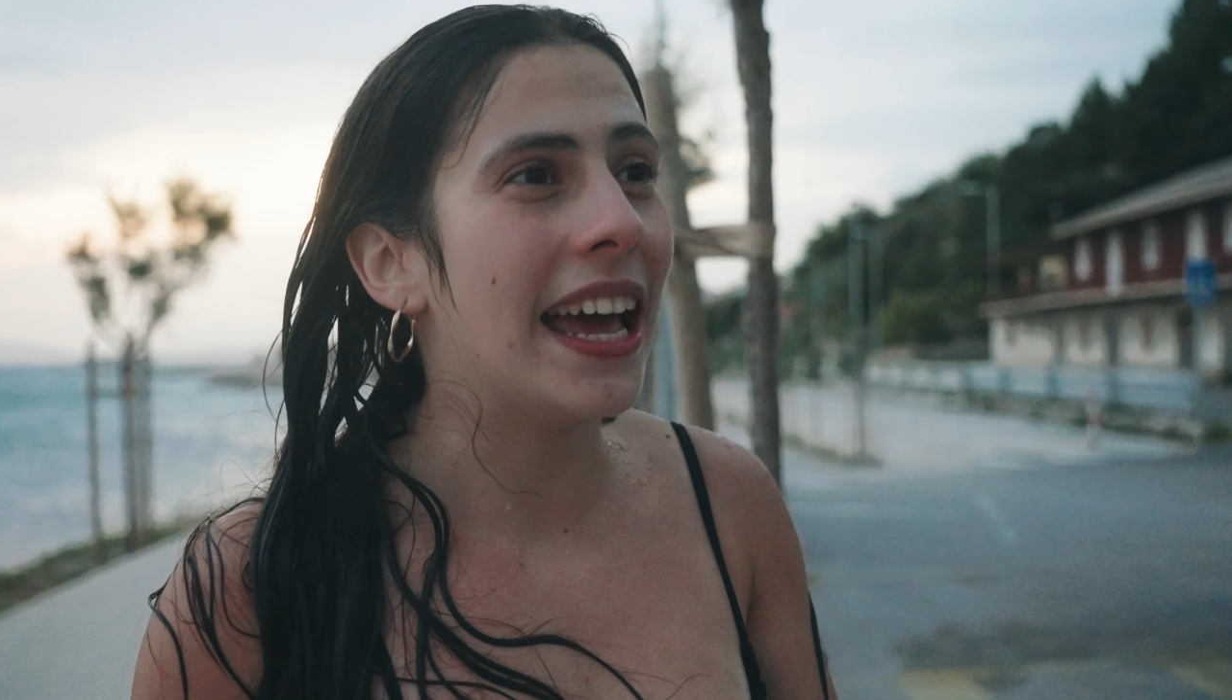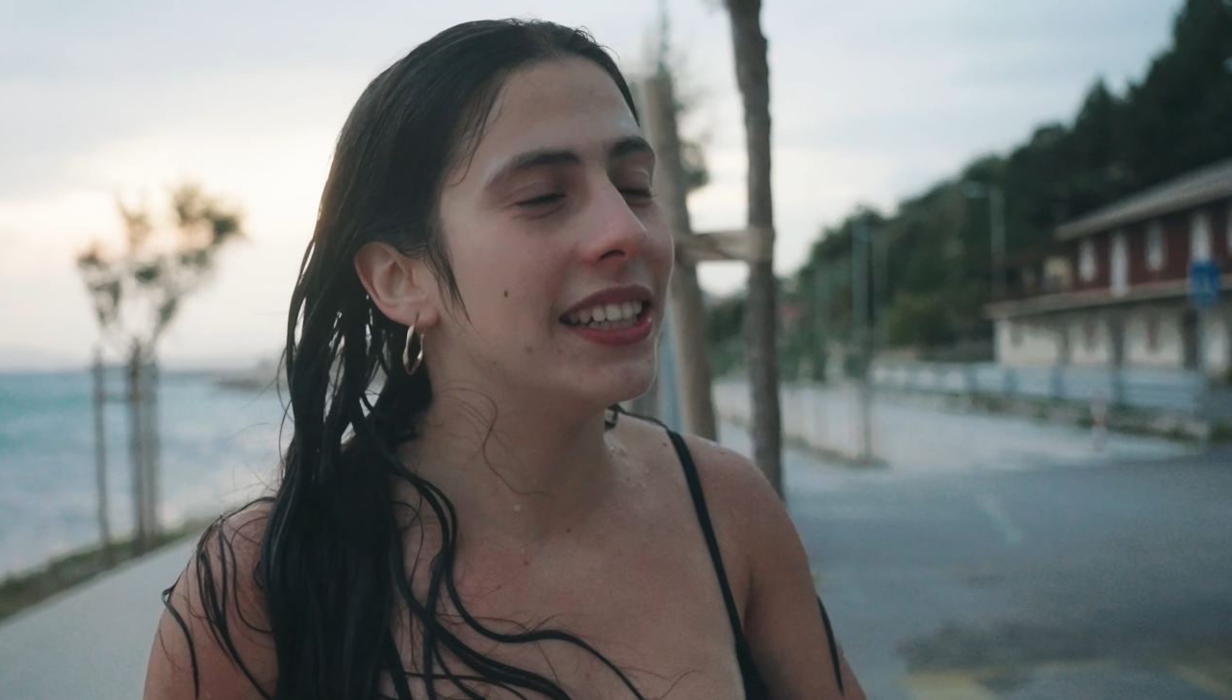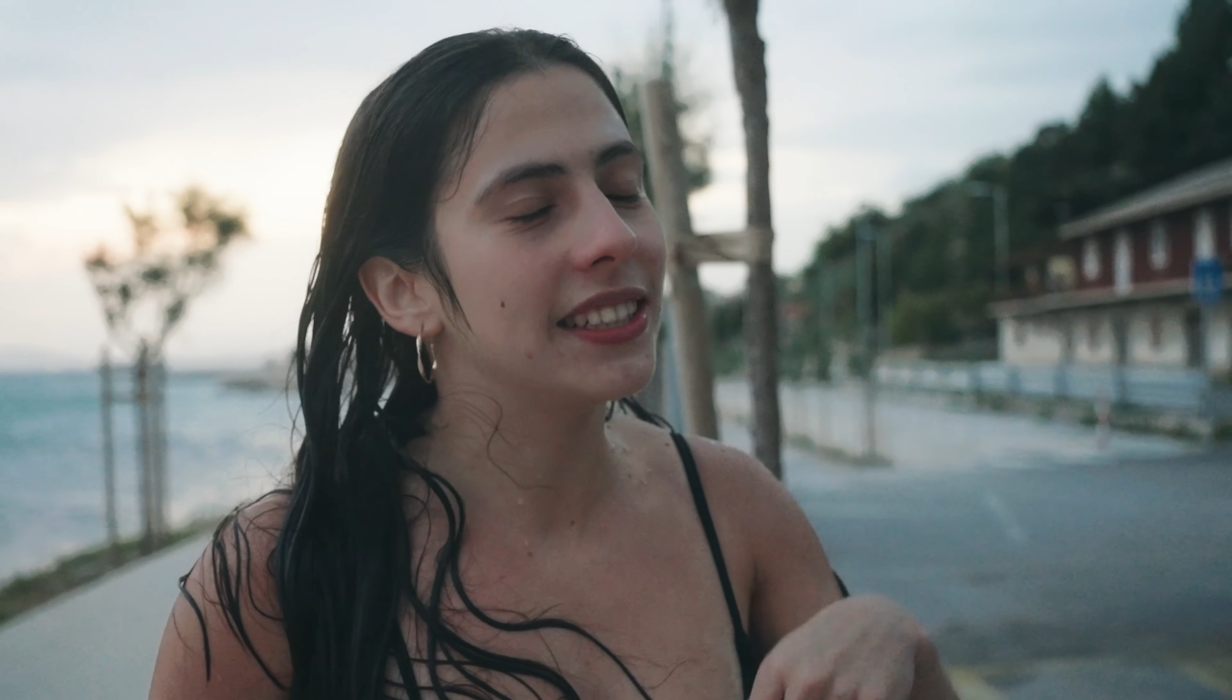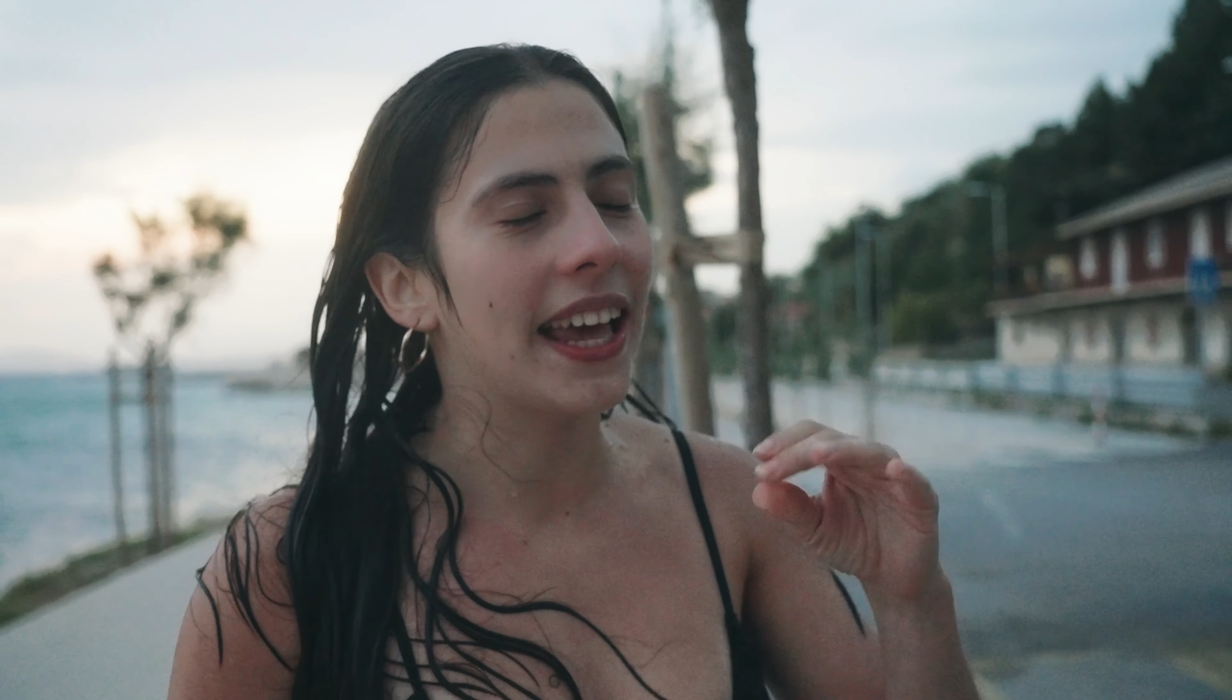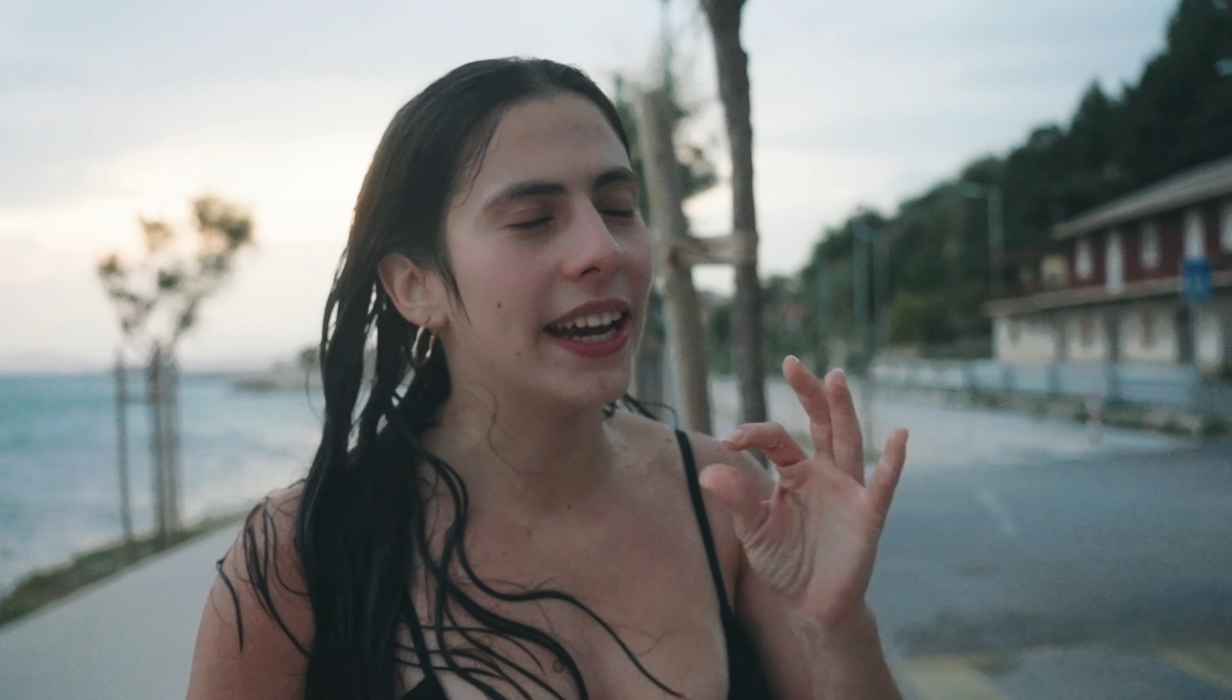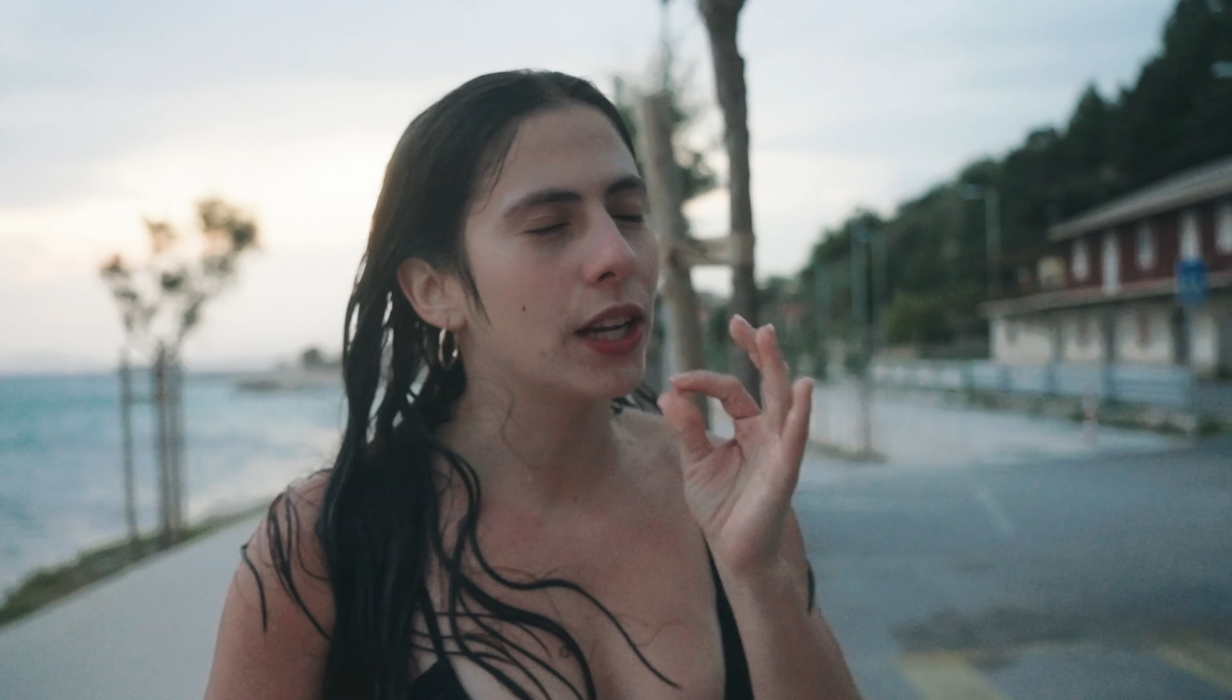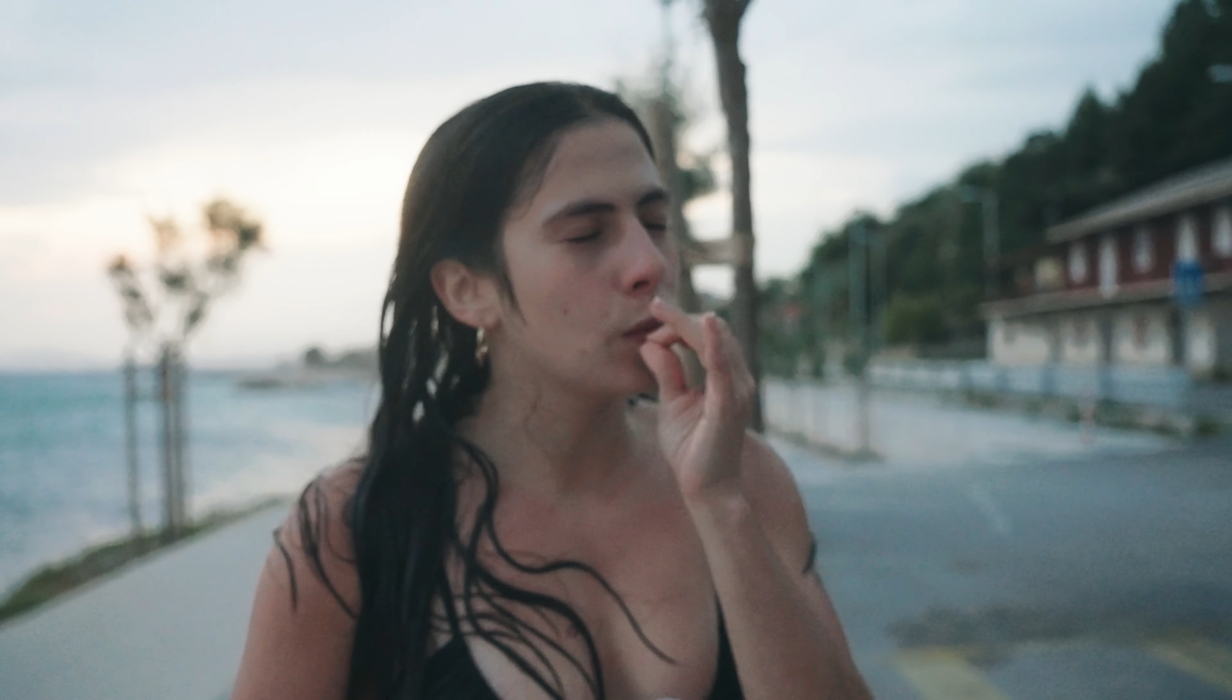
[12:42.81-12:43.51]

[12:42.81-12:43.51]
it's like